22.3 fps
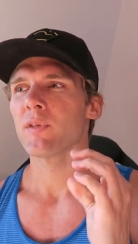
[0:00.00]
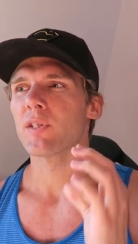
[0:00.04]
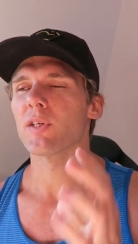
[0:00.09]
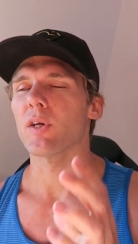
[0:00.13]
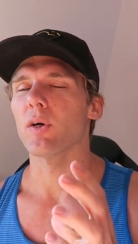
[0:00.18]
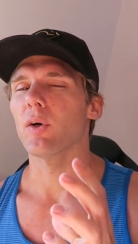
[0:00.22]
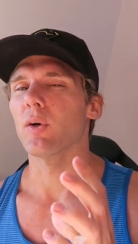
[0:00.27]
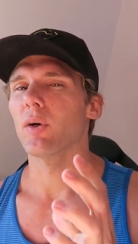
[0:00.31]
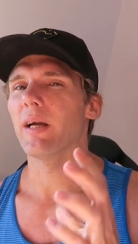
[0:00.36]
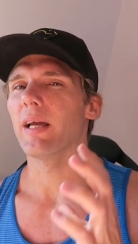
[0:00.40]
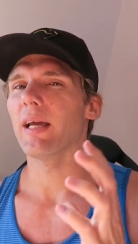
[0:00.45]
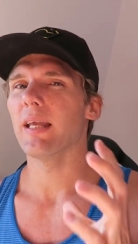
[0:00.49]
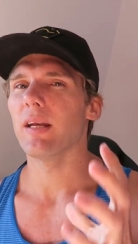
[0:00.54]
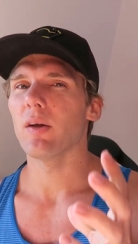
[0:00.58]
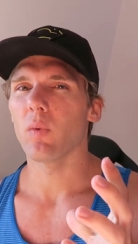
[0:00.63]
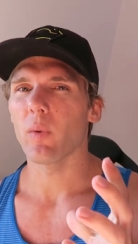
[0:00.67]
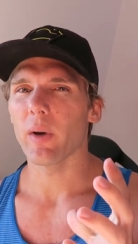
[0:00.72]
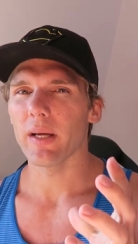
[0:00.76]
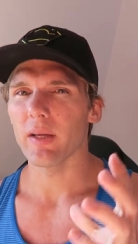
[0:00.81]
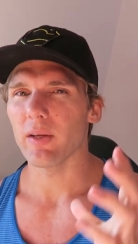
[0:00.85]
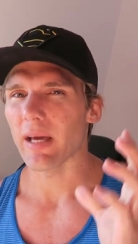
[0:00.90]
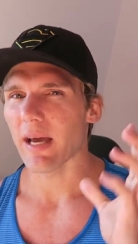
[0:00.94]
So in
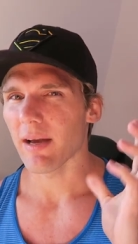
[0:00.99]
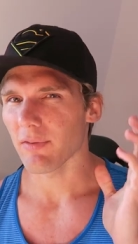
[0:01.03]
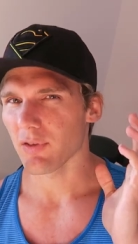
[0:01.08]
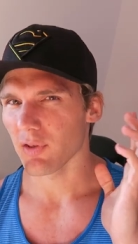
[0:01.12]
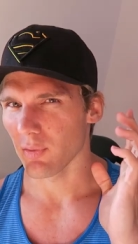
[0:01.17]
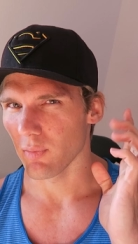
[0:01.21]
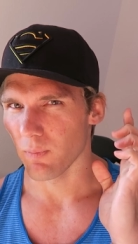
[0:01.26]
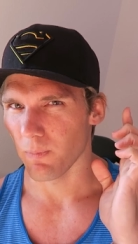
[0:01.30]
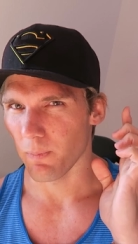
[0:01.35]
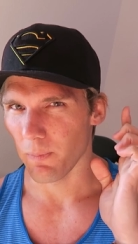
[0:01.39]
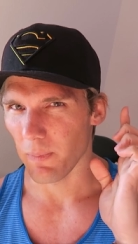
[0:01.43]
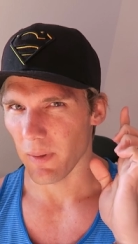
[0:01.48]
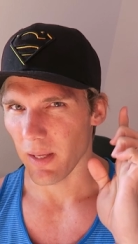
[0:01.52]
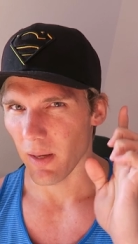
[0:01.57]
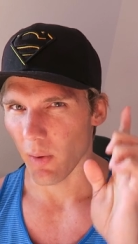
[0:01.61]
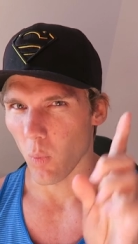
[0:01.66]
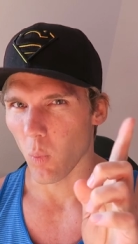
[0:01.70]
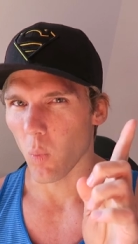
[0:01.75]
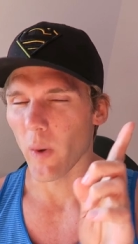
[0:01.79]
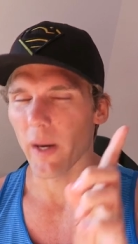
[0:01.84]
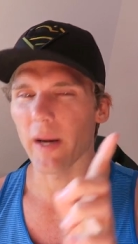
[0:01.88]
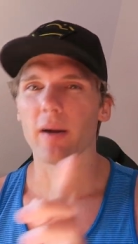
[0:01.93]
a way, you have to be
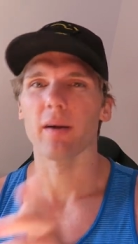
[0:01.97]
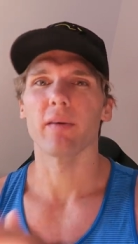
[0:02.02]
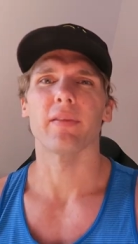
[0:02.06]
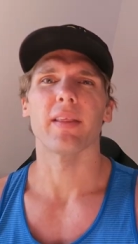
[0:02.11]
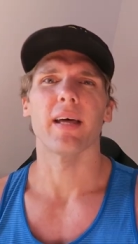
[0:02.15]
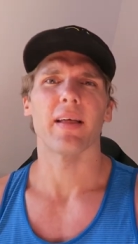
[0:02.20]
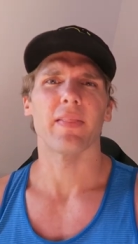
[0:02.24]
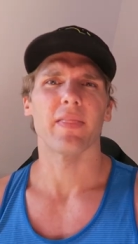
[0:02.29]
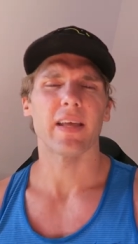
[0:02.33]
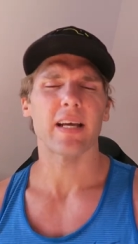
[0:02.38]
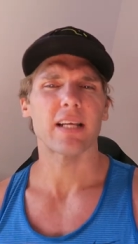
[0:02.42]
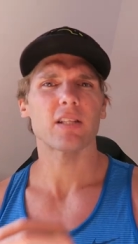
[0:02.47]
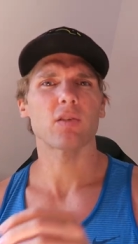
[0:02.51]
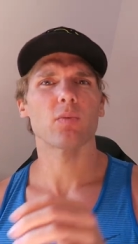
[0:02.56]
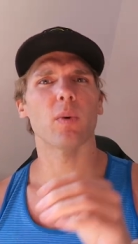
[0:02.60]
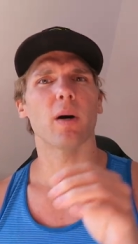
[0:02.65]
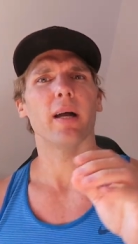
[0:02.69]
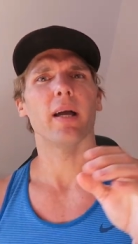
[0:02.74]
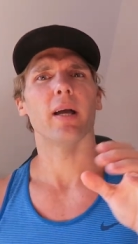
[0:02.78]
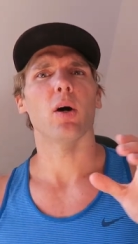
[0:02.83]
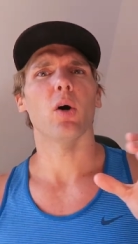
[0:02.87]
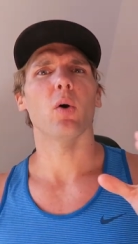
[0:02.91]
aware of that. That's
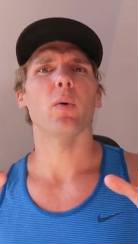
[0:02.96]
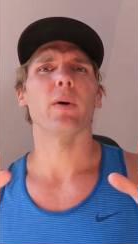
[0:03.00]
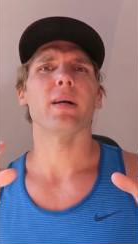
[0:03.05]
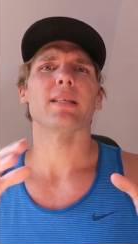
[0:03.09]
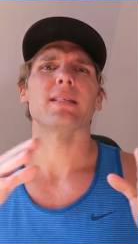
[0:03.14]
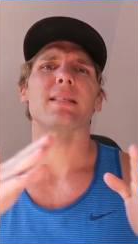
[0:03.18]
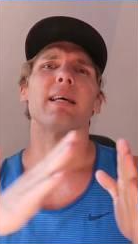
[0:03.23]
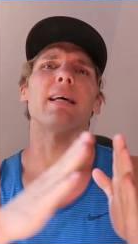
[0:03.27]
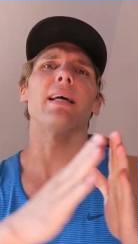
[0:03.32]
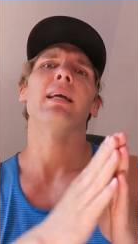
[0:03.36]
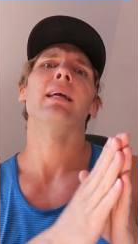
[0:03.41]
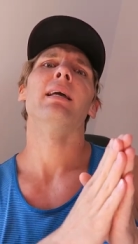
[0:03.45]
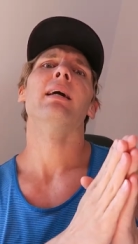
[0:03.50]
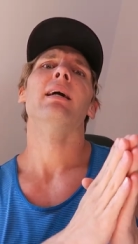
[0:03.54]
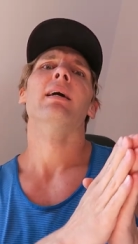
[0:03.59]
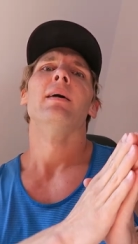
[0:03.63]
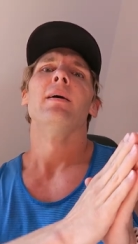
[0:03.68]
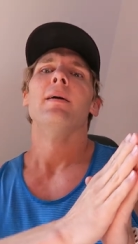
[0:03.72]
why I always say,